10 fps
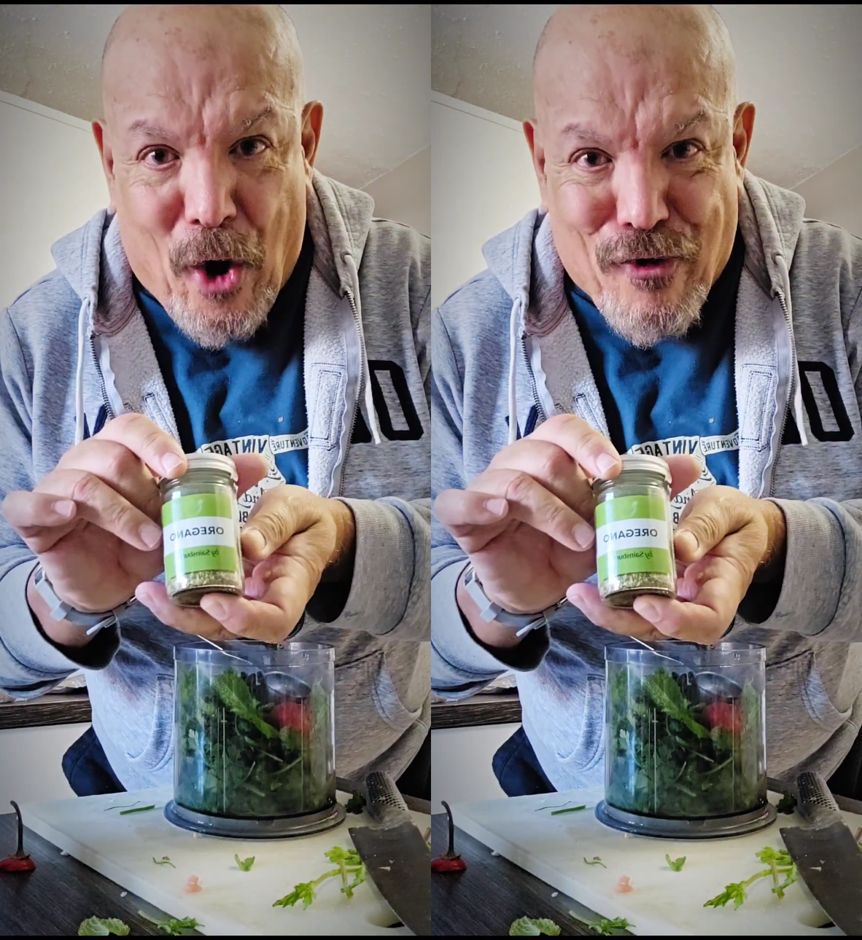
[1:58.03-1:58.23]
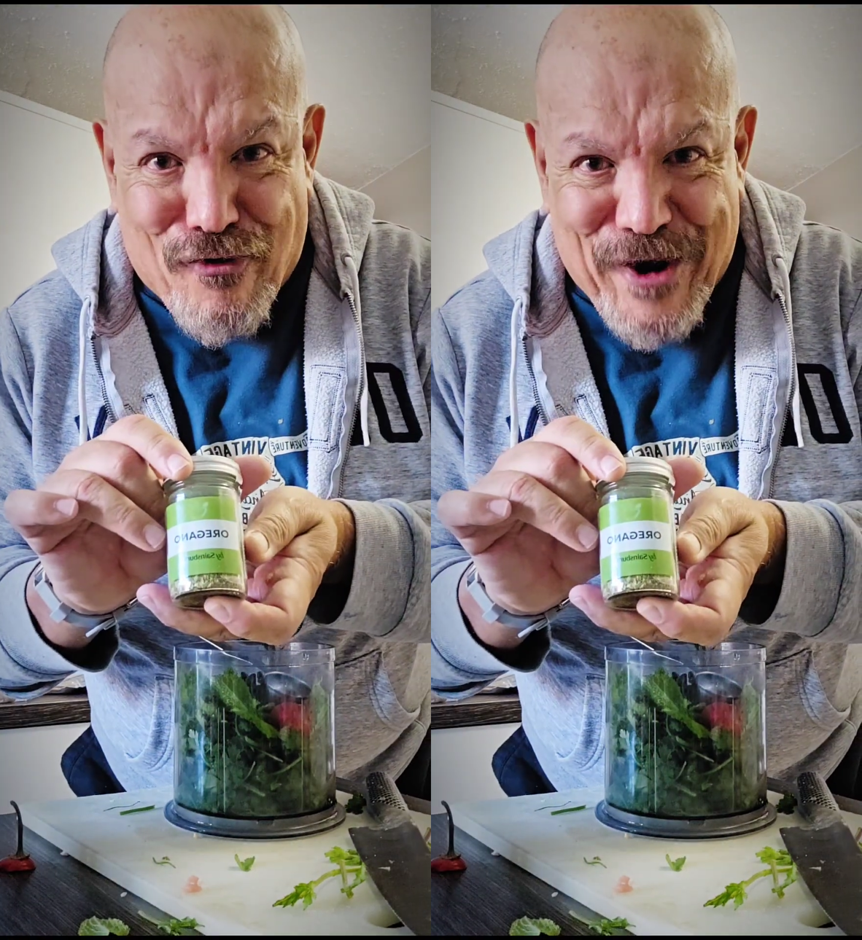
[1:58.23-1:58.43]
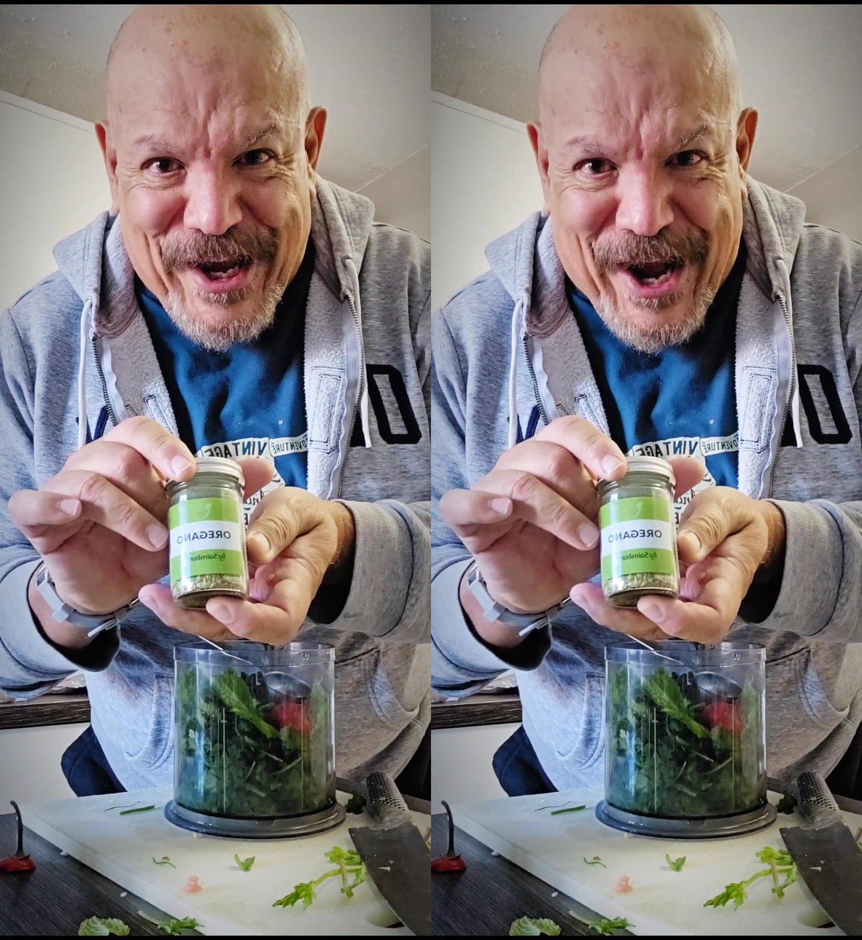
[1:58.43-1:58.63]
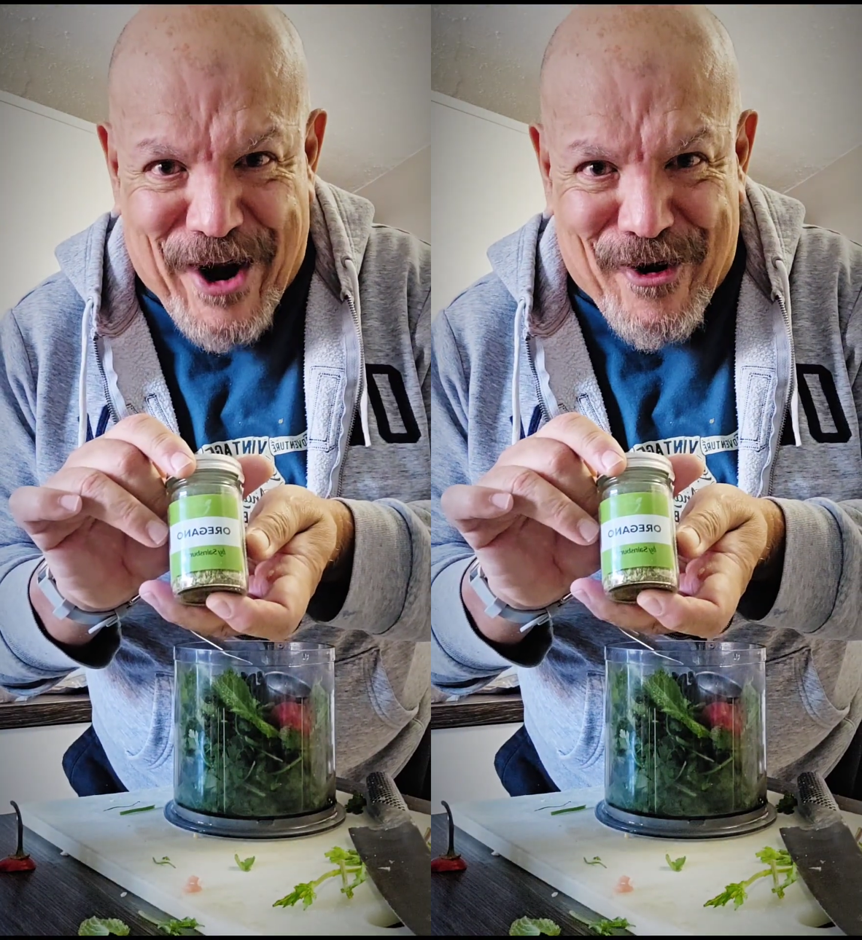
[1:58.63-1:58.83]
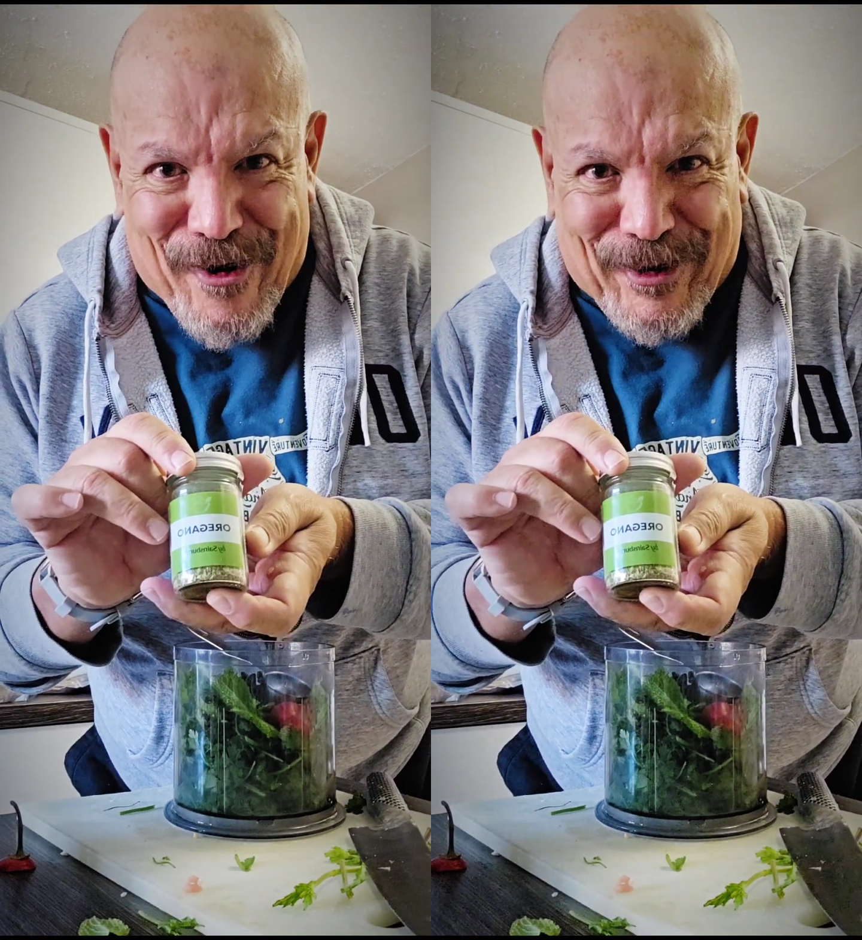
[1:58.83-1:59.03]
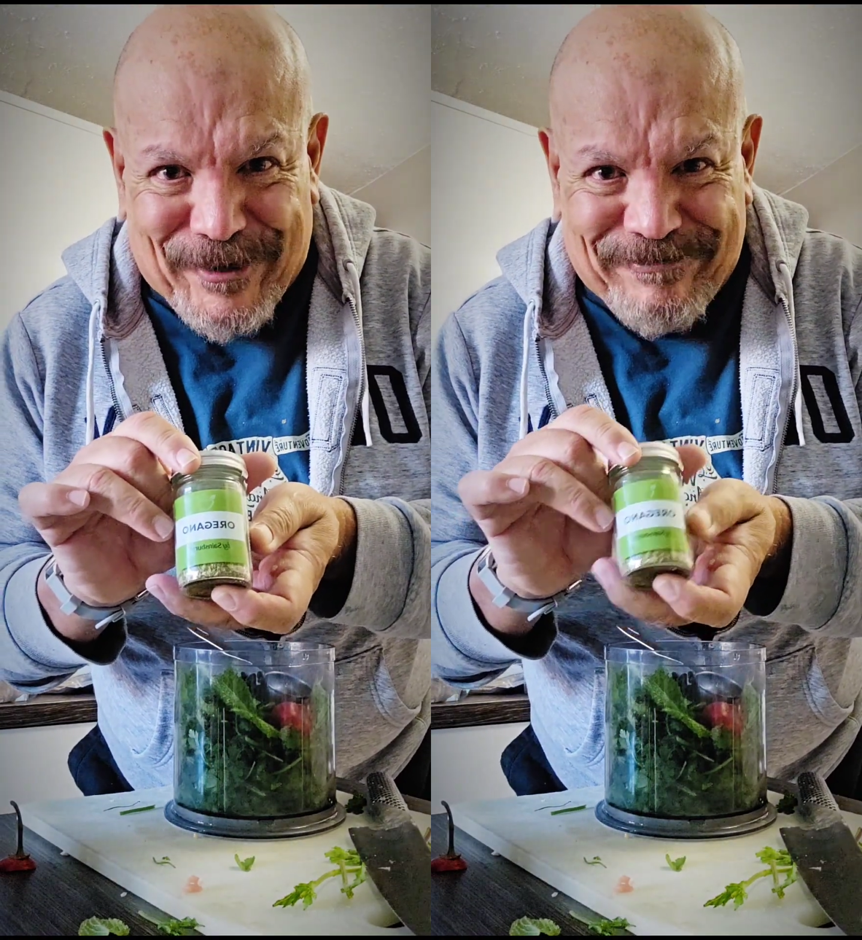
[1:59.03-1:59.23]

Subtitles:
Oregano.